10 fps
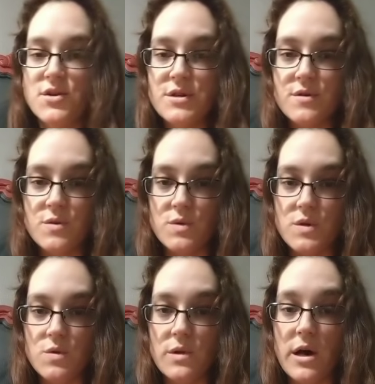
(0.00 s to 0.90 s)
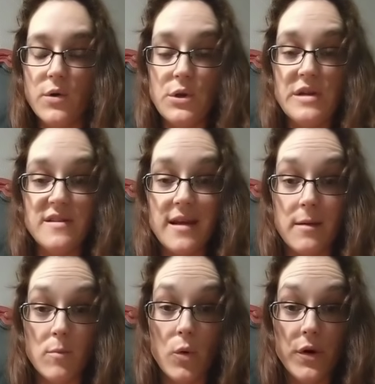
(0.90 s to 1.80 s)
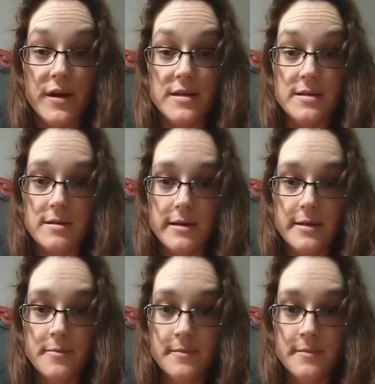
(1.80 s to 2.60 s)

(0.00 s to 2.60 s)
your dose was too low. You need to take more insulin.